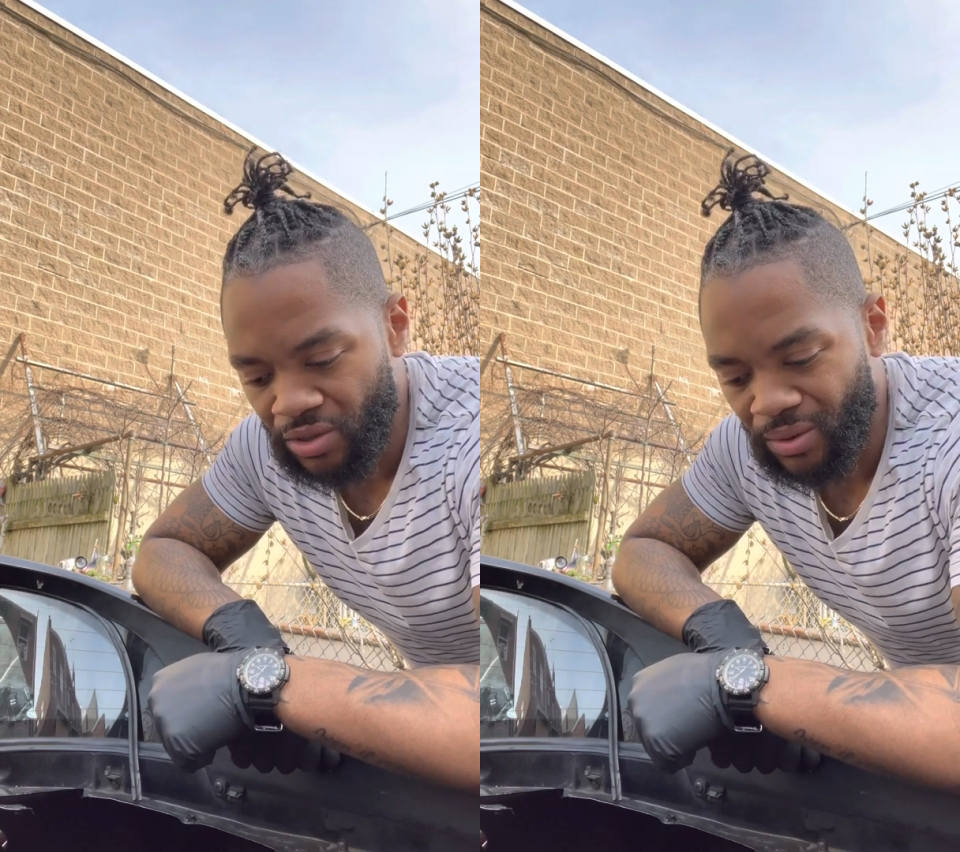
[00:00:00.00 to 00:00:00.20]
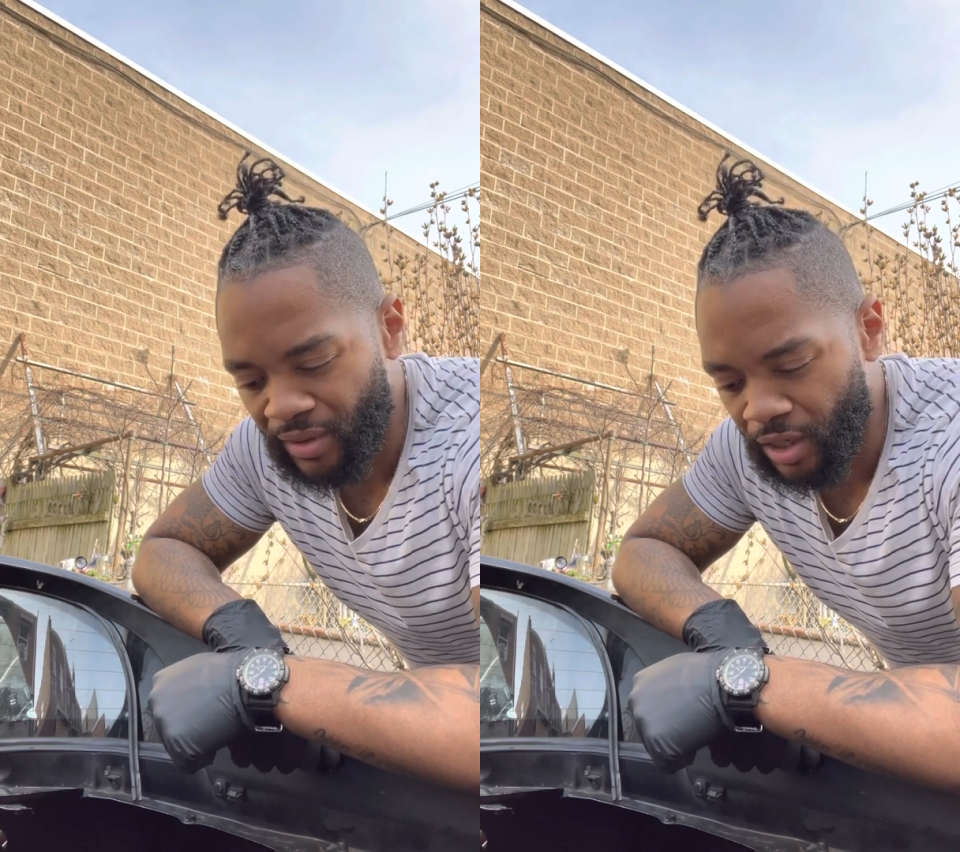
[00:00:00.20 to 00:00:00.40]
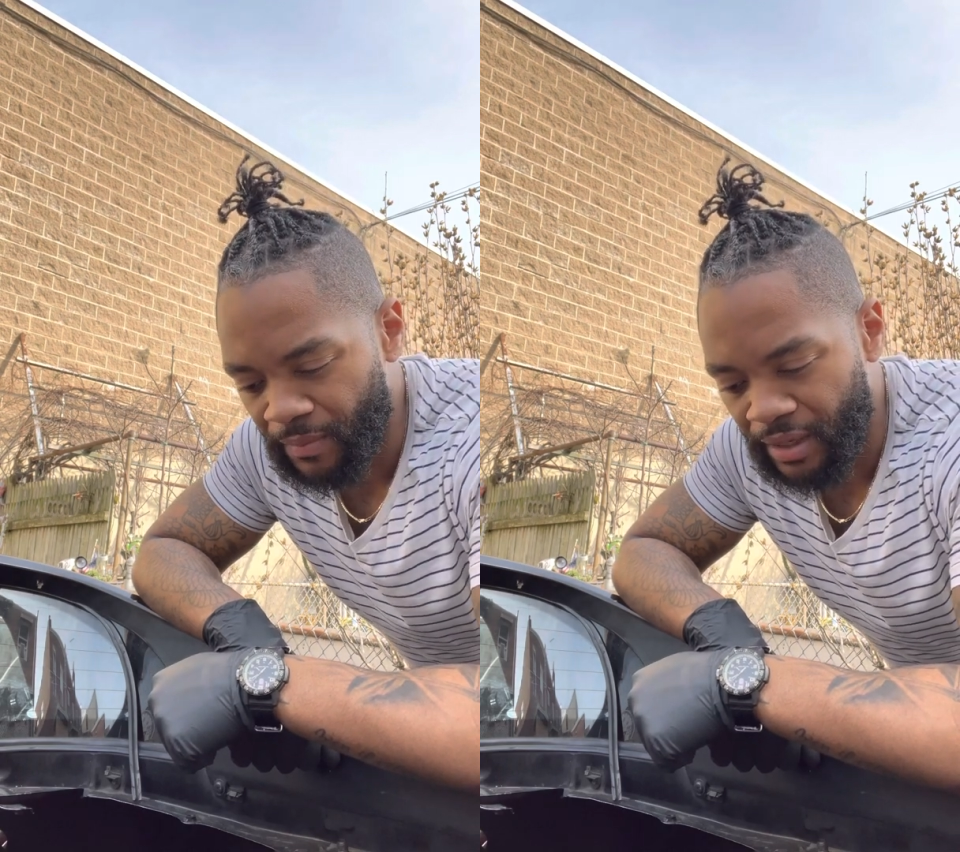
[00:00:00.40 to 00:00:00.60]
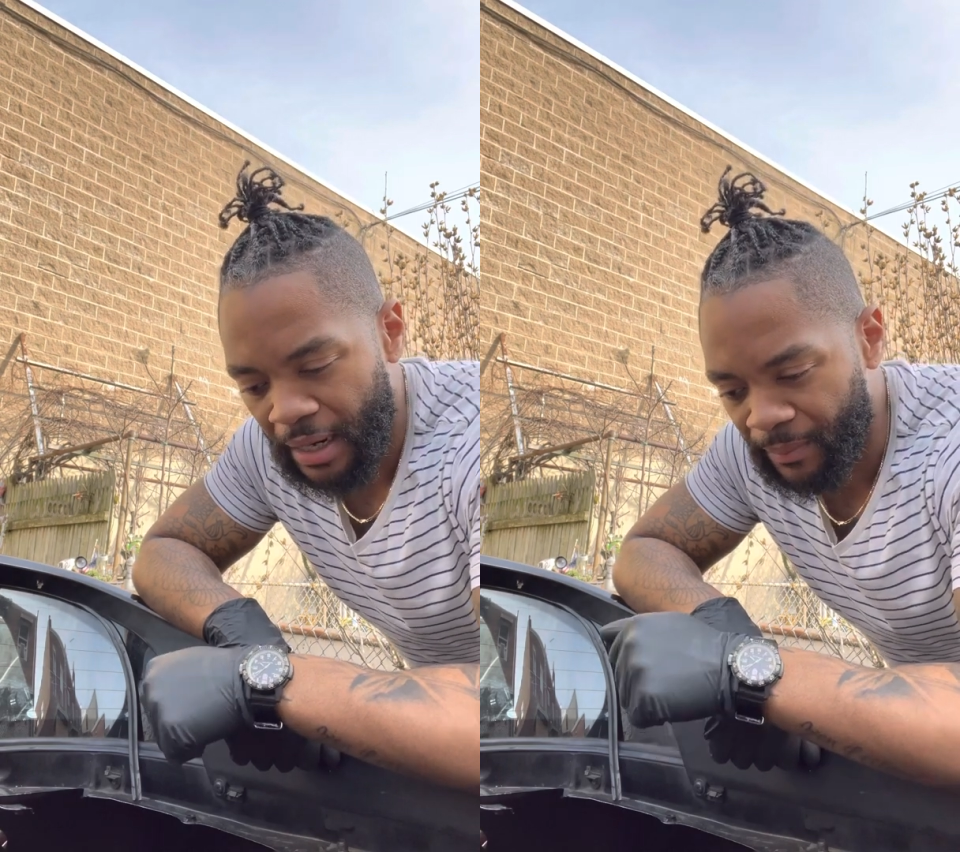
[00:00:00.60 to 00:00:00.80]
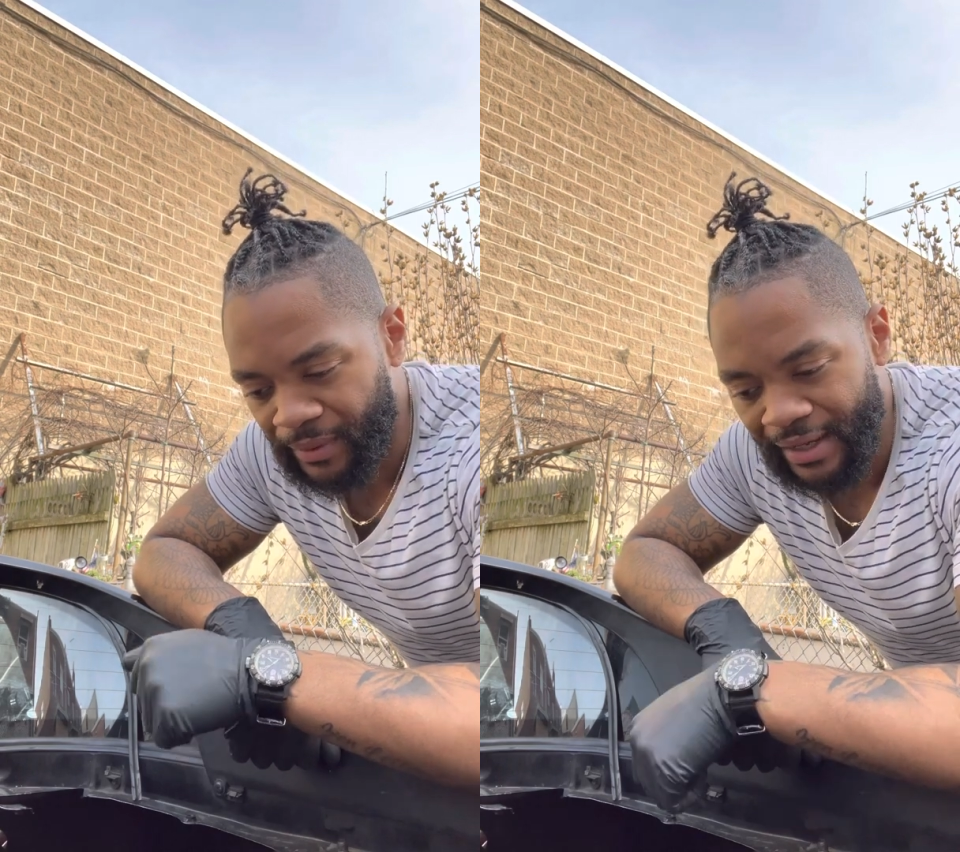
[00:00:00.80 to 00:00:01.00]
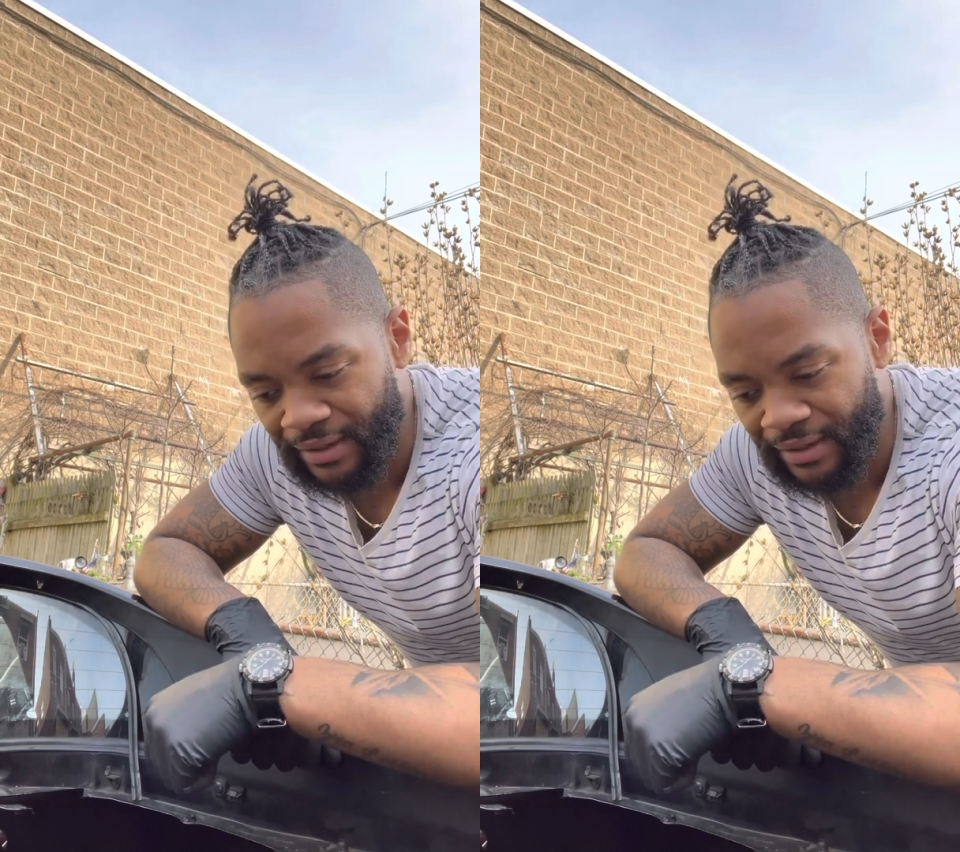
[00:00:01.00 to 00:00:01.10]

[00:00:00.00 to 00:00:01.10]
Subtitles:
we're going to be up in the